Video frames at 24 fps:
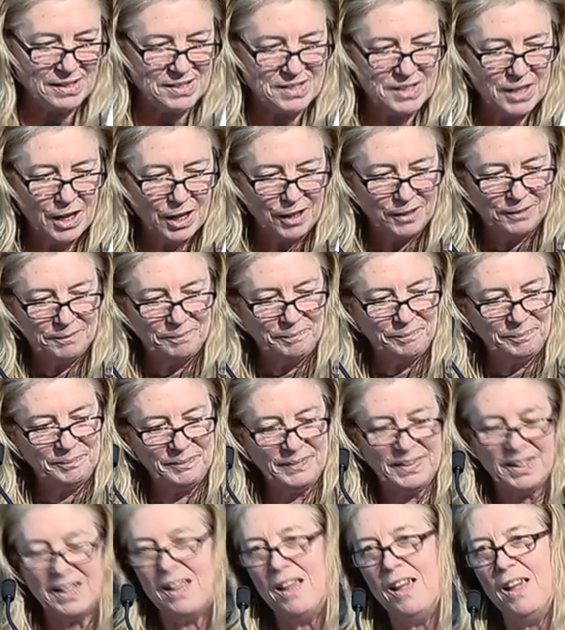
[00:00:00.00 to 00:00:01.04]
So
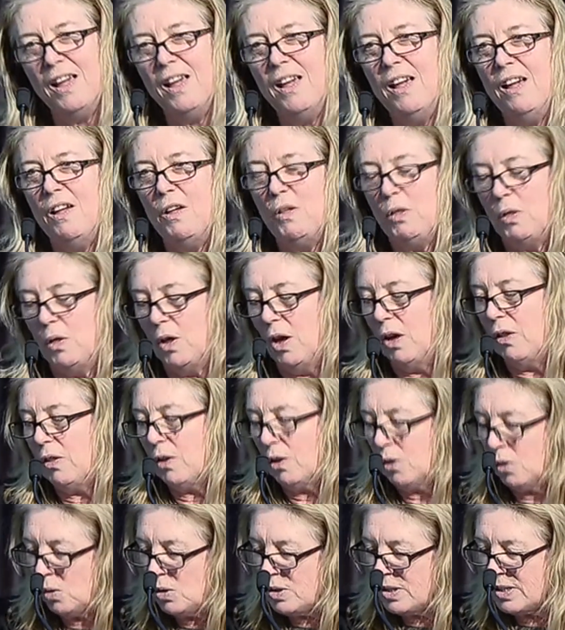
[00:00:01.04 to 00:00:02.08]

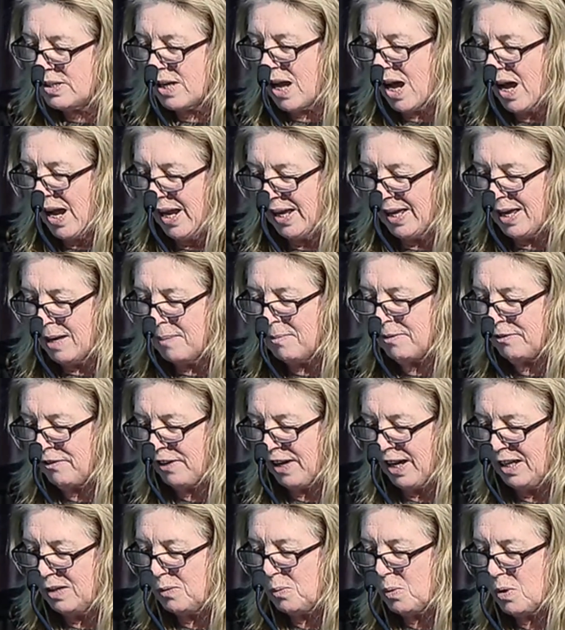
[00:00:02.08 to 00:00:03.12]
the course I
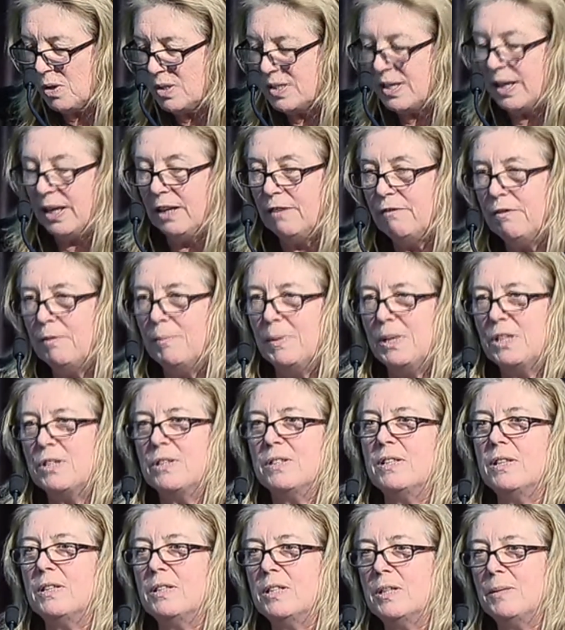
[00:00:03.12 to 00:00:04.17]
gamified was
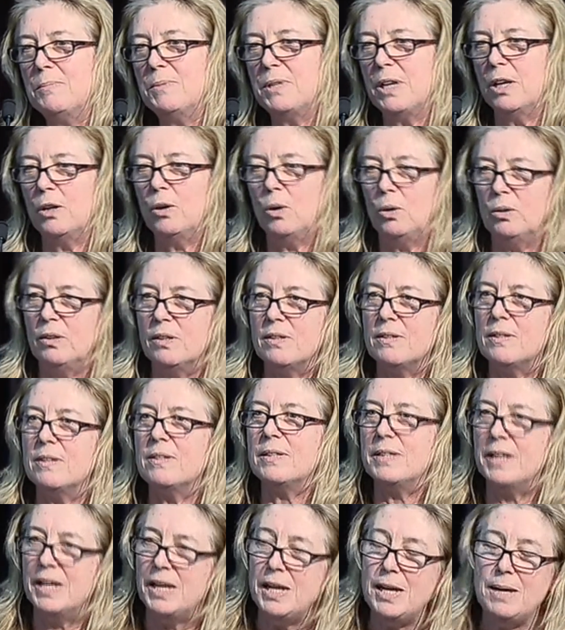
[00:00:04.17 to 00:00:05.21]
Information Systems. I called it
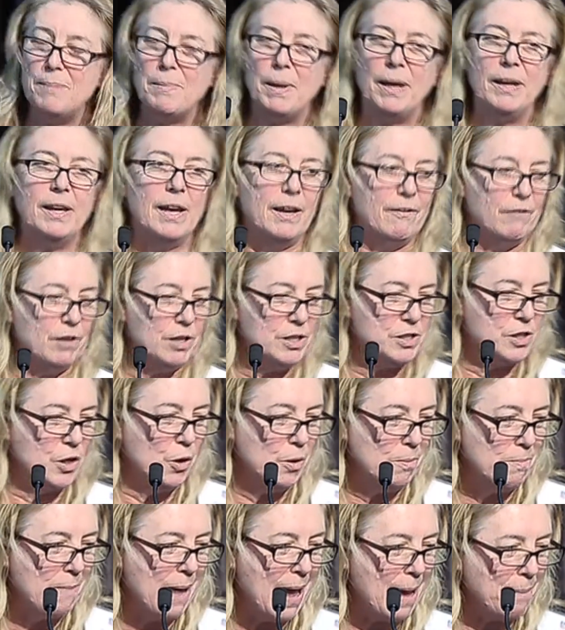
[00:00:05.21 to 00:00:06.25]
Systeme. I gave it its
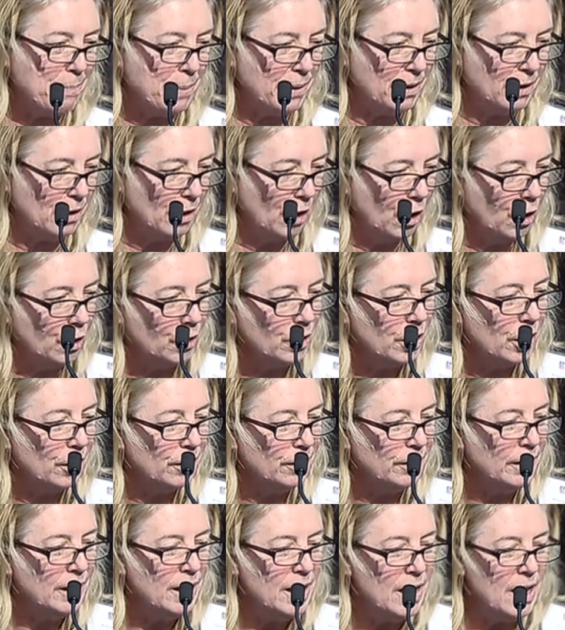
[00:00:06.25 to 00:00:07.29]
own map and
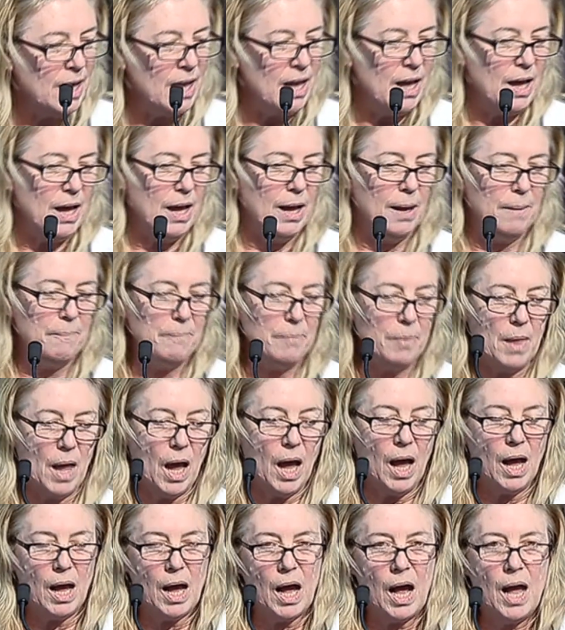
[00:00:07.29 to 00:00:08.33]
logo.
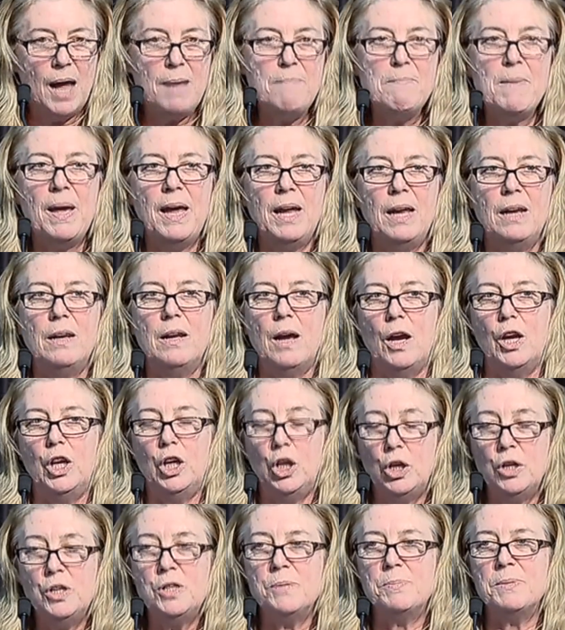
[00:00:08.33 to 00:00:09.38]
I made a
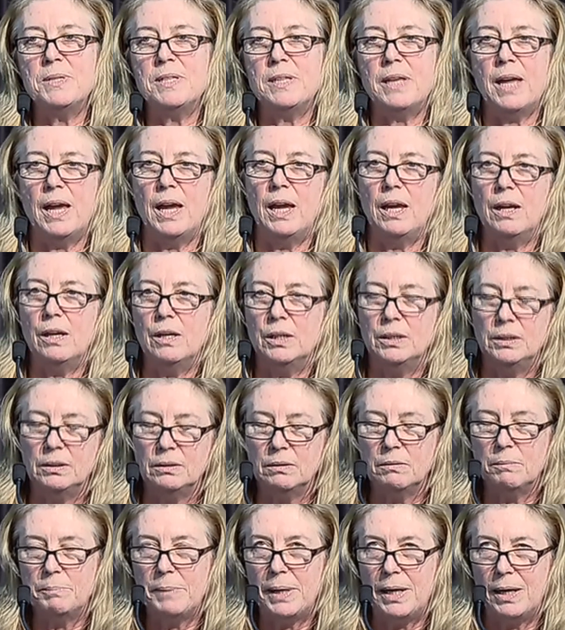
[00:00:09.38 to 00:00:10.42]
huge mistake.
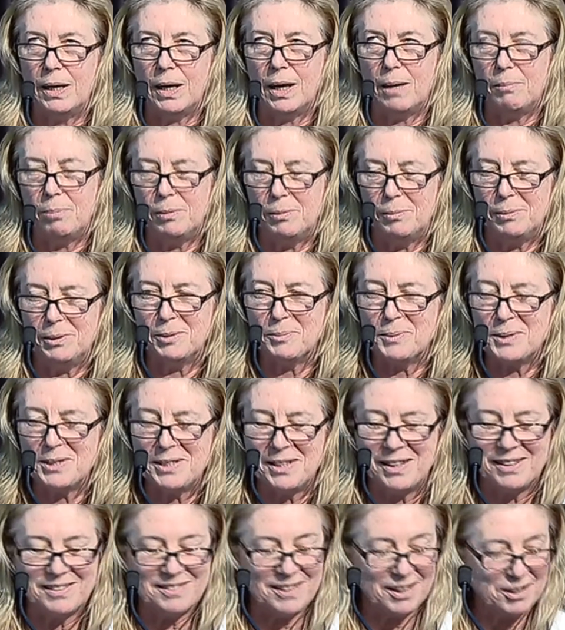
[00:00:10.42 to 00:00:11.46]
I made a couple of big
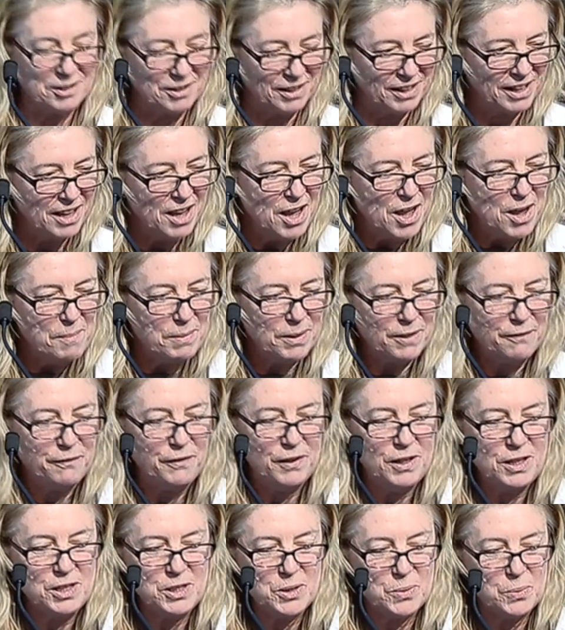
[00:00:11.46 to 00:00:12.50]
mistakes, actually. But the
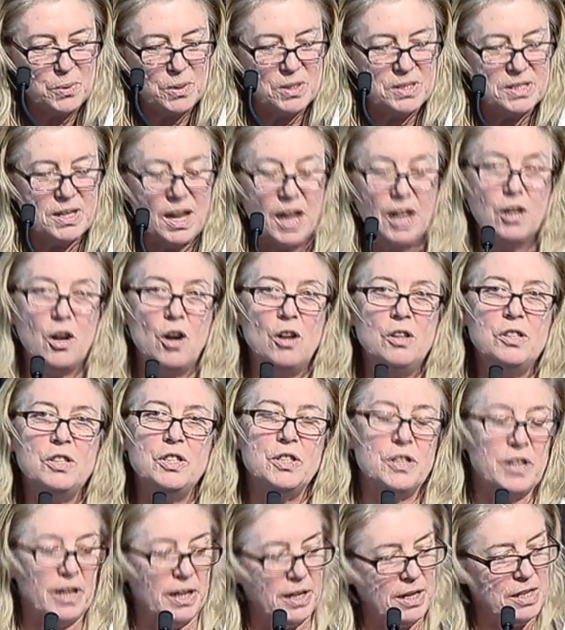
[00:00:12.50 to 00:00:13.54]
first was I
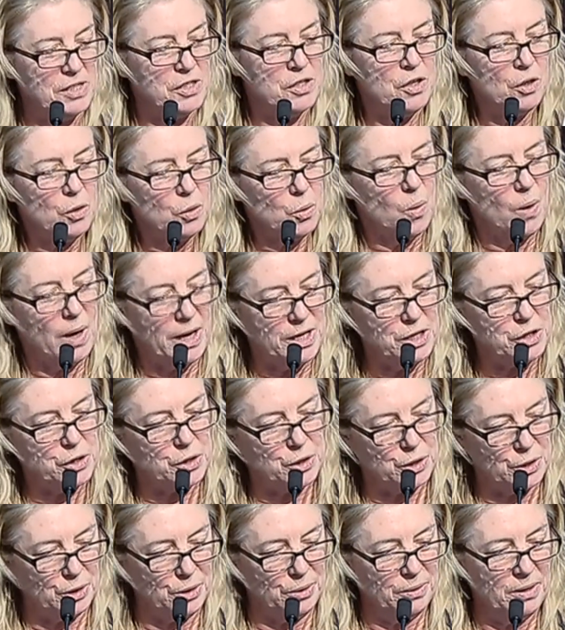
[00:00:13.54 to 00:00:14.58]
concentrated. It's not quite
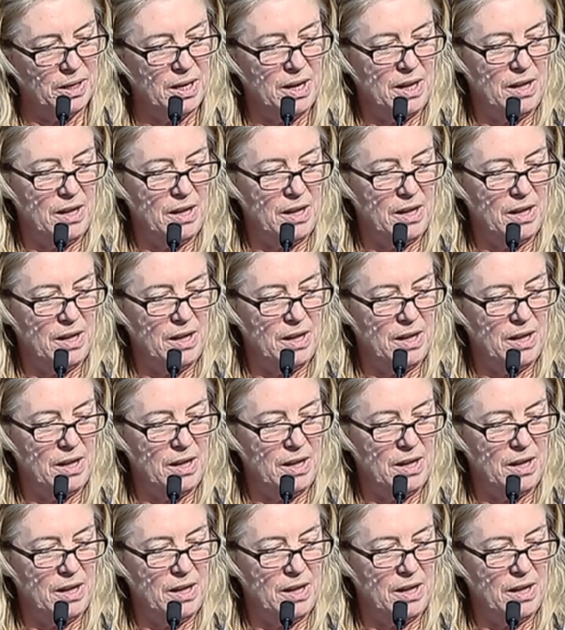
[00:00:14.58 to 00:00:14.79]
true